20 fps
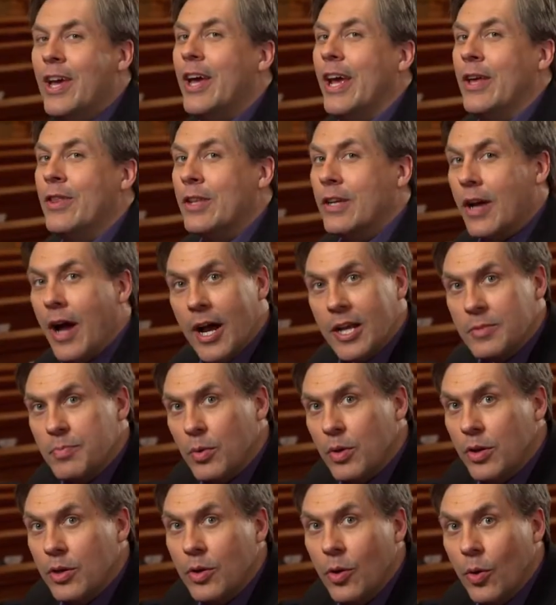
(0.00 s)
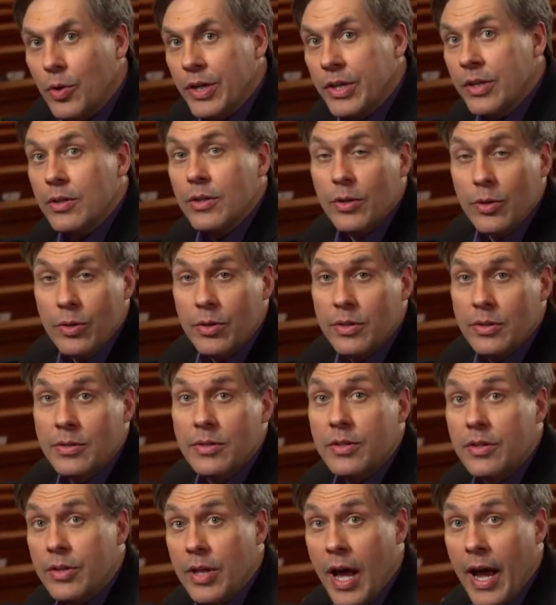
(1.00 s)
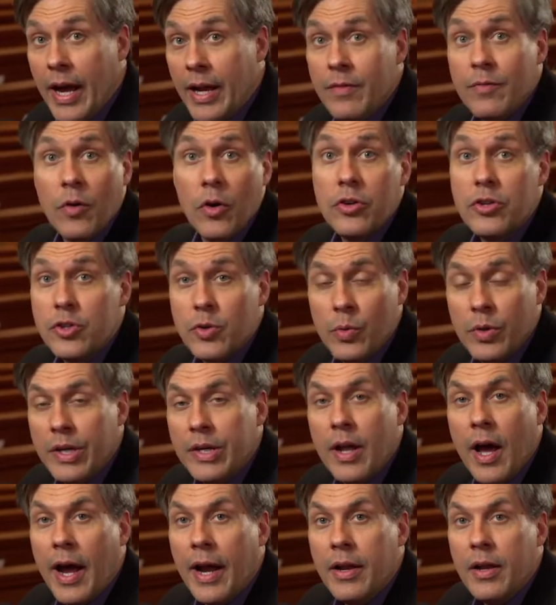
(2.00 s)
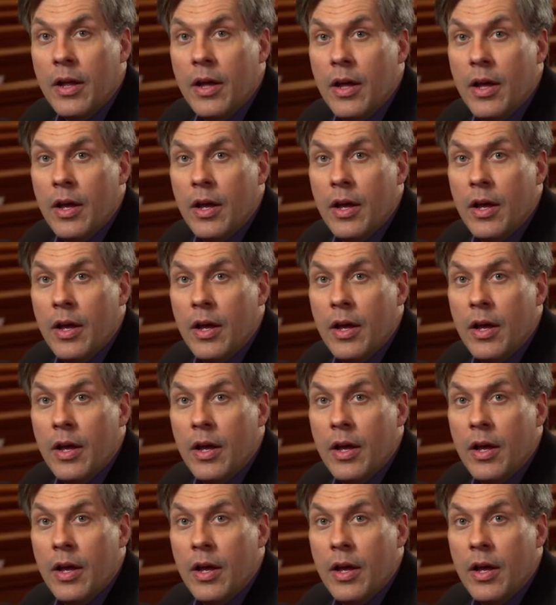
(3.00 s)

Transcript: In the Gospel according to Luke 9, verse 29,